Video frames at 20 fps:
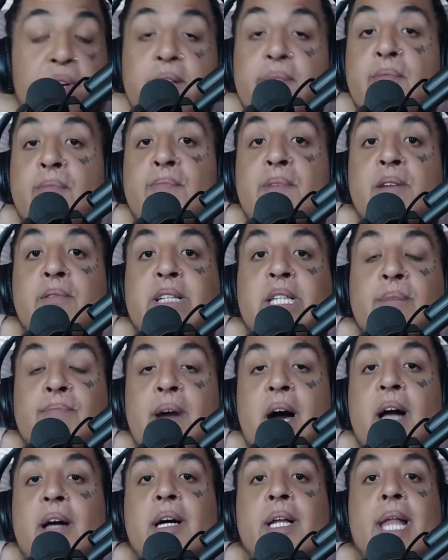could even be with the
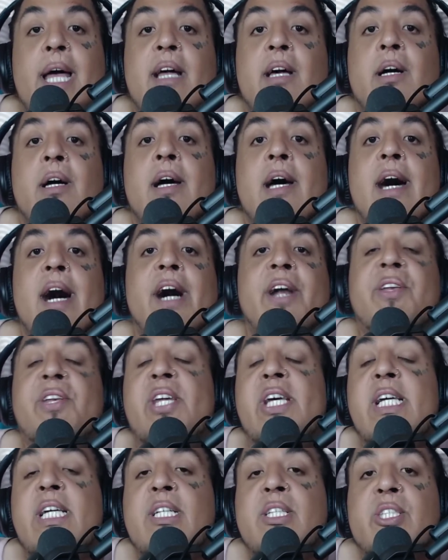manga, like a, a
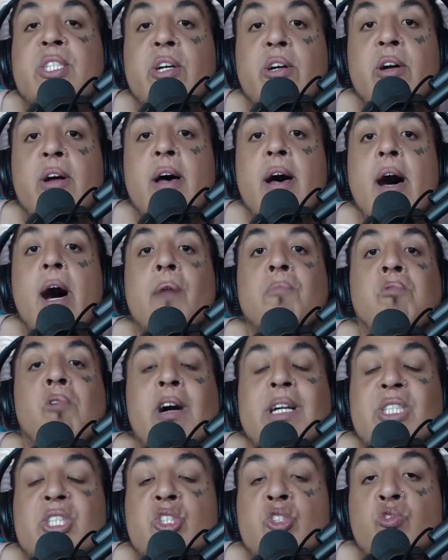teaser of
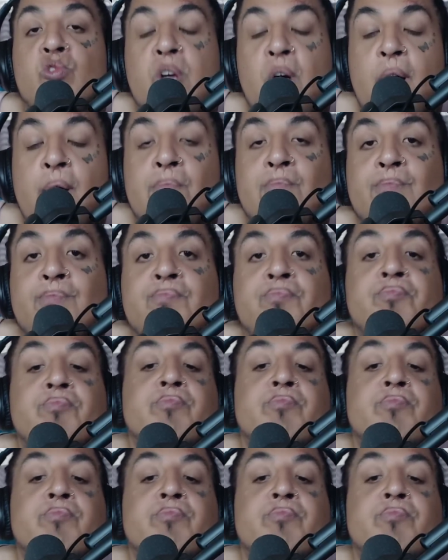what's to come.